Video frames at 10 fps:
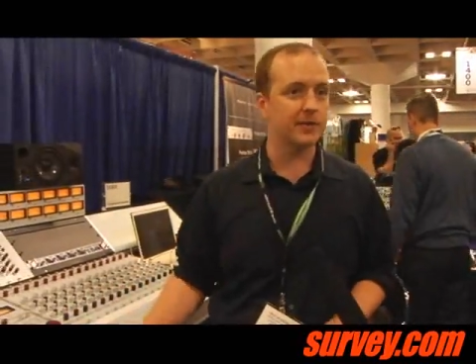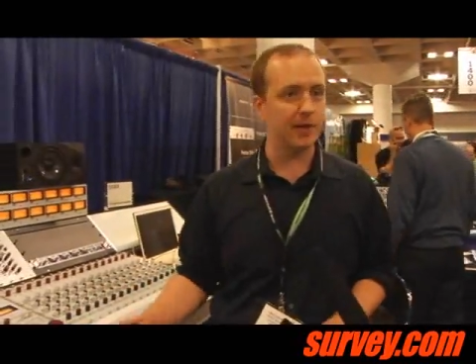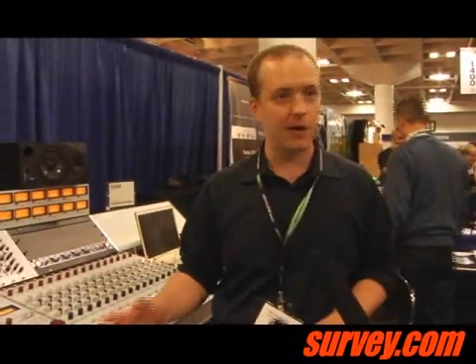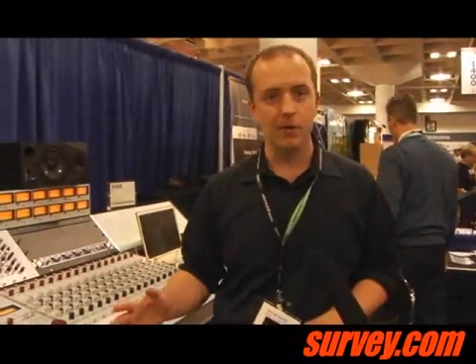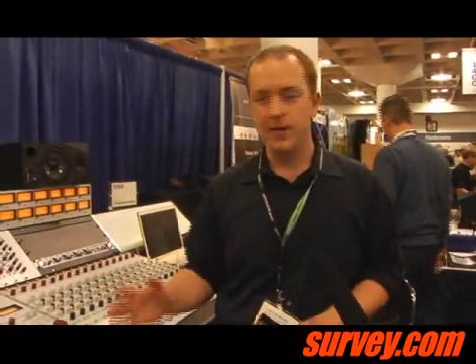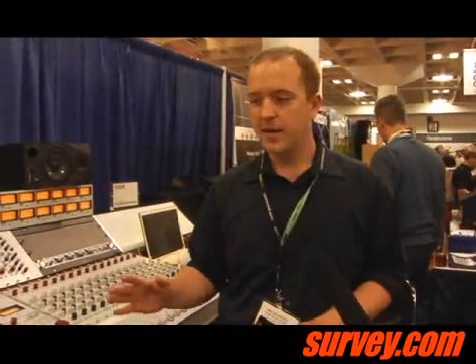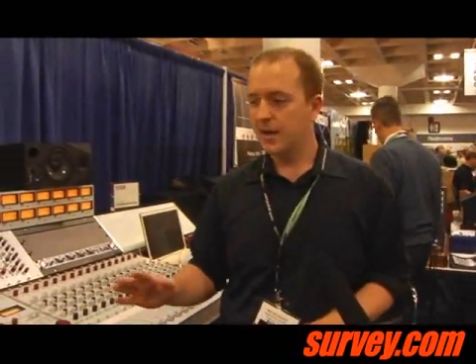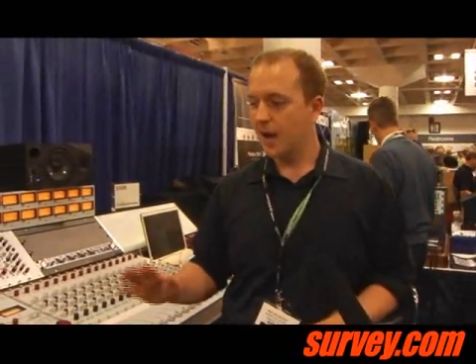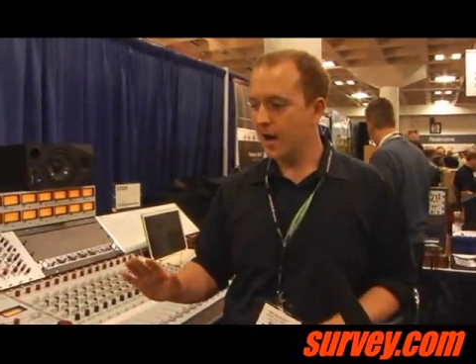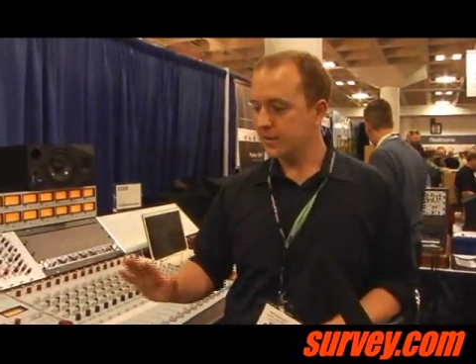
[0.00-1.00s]
So
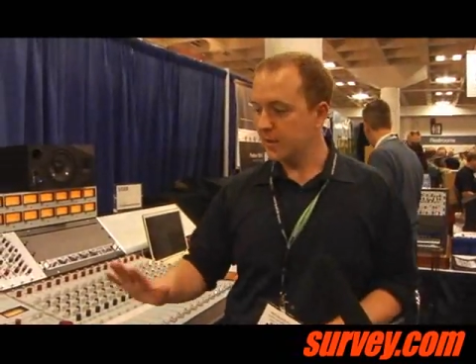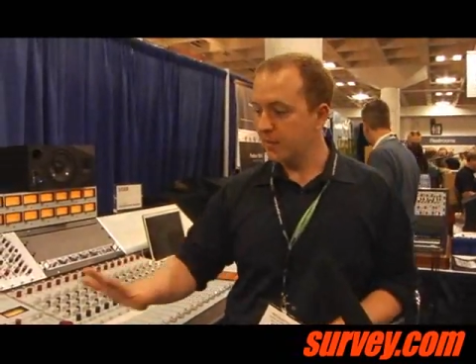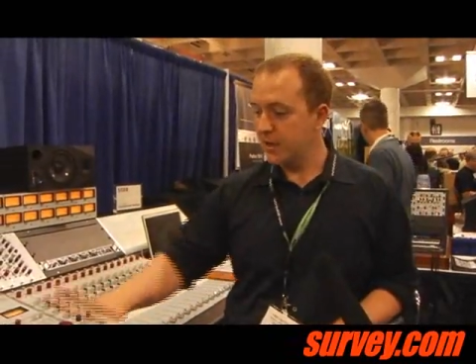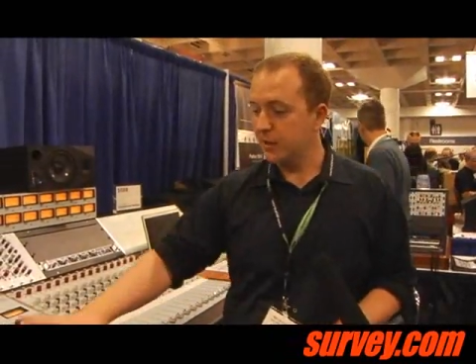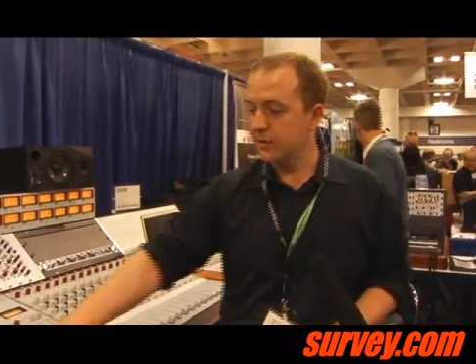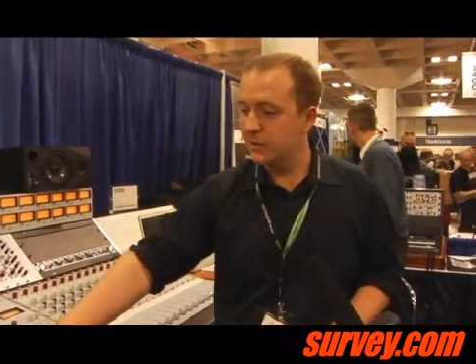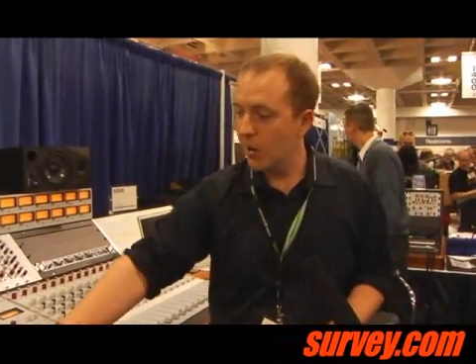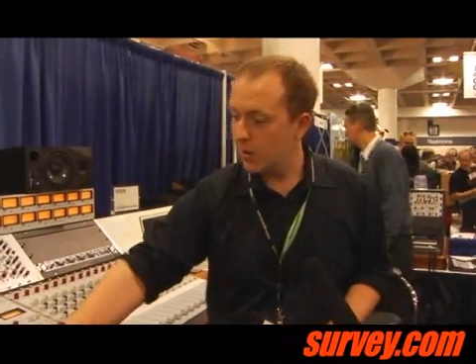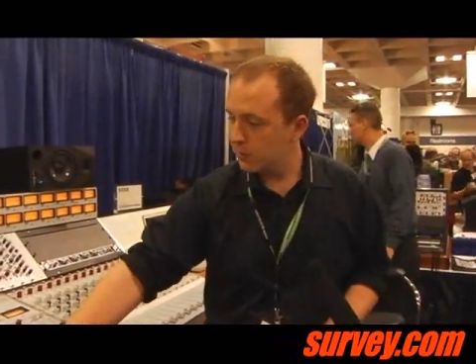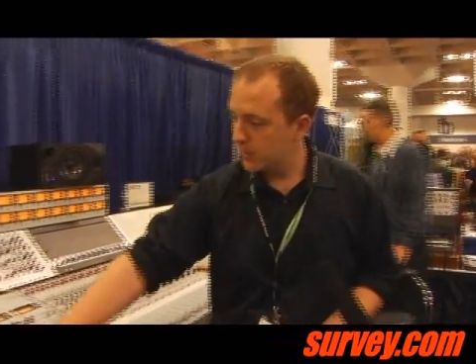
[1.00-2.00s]
somebody could
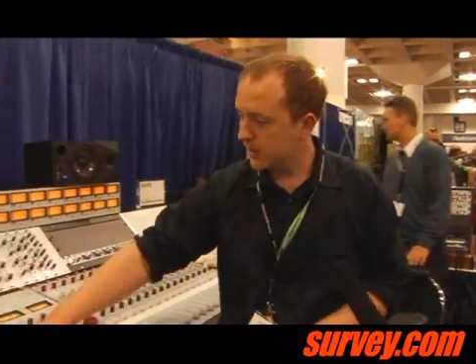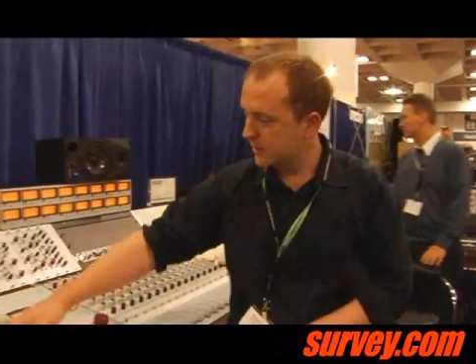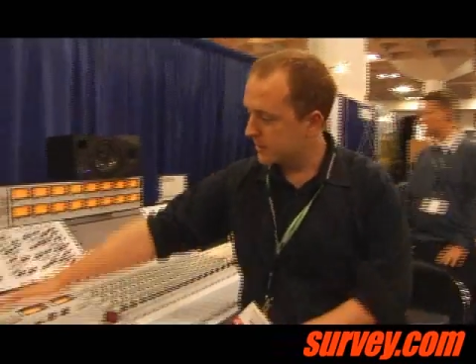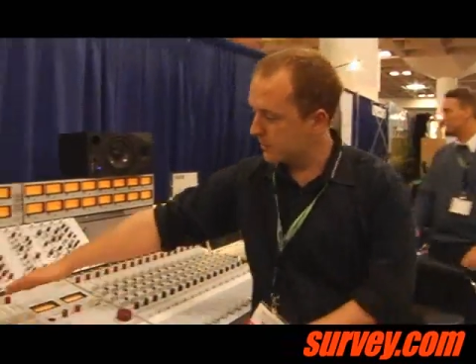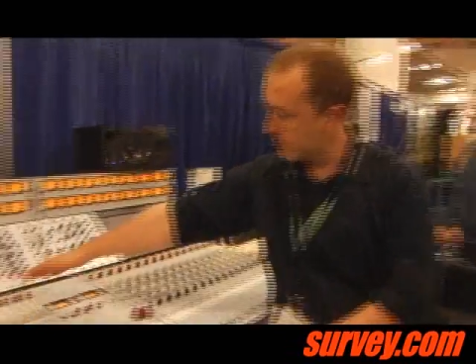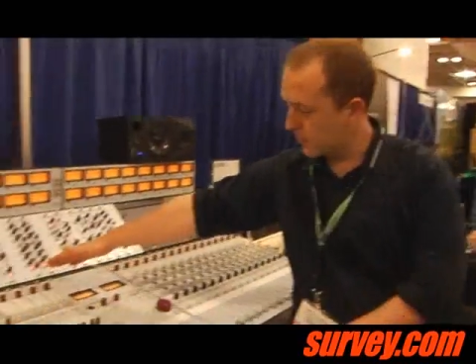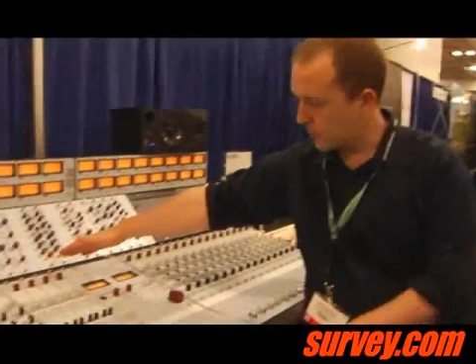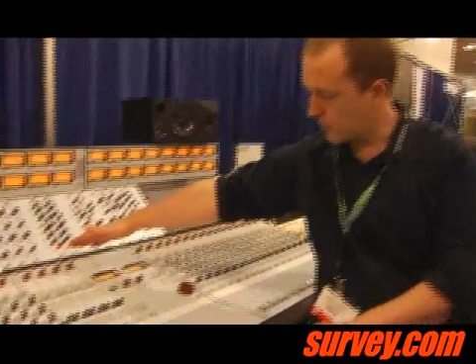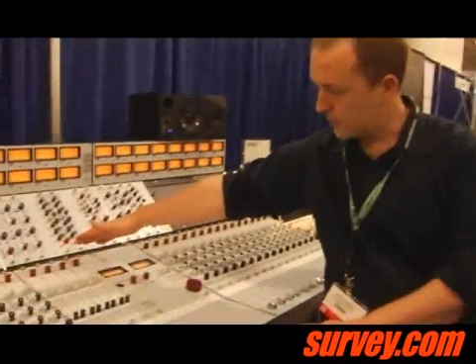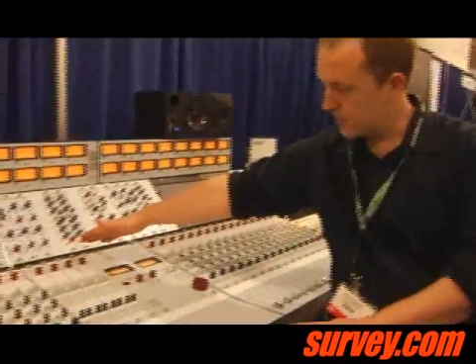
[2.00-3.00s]
start with a
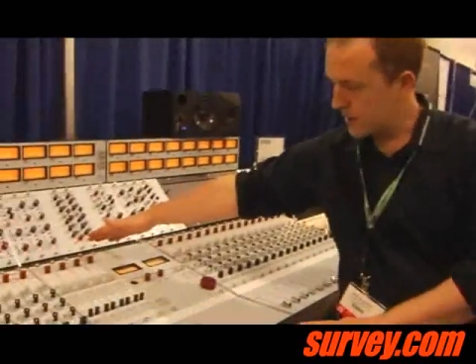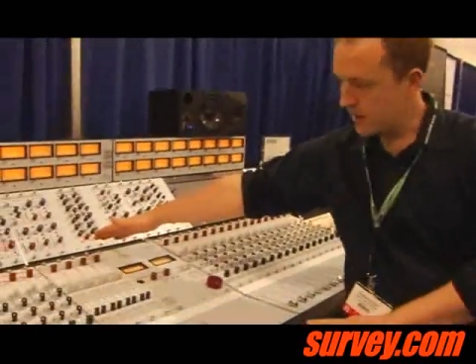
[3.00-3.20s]
simple